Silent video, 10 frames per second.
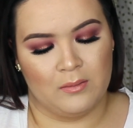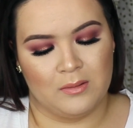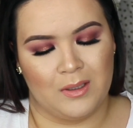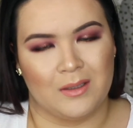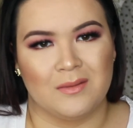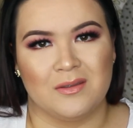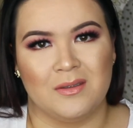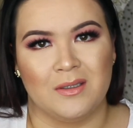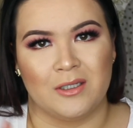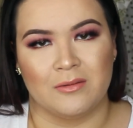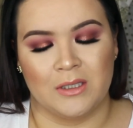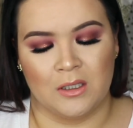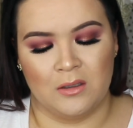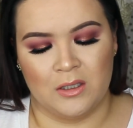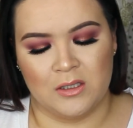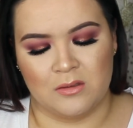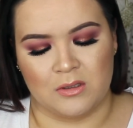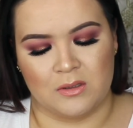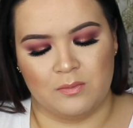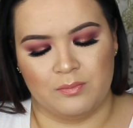like glittery colors
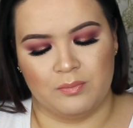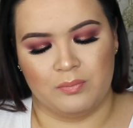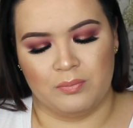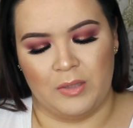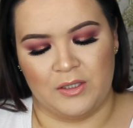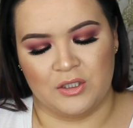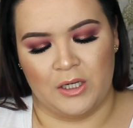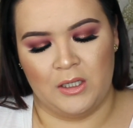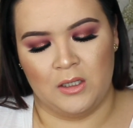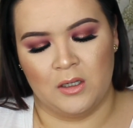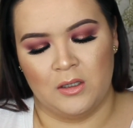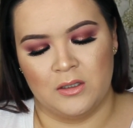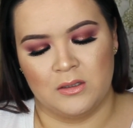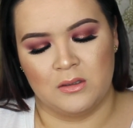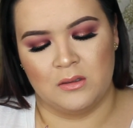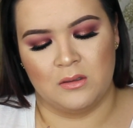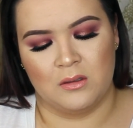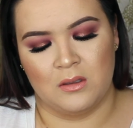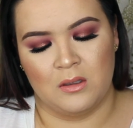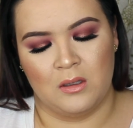or like shiny colors
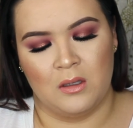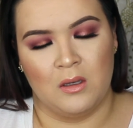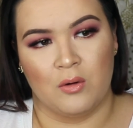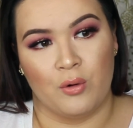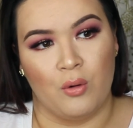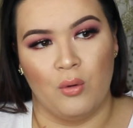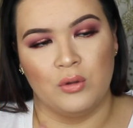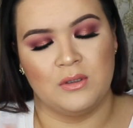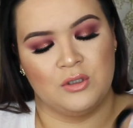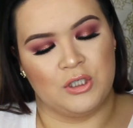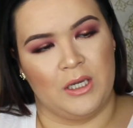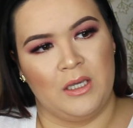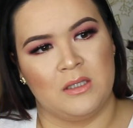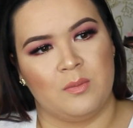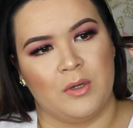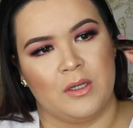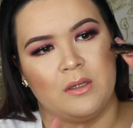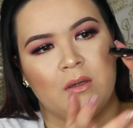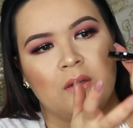or gold shades, but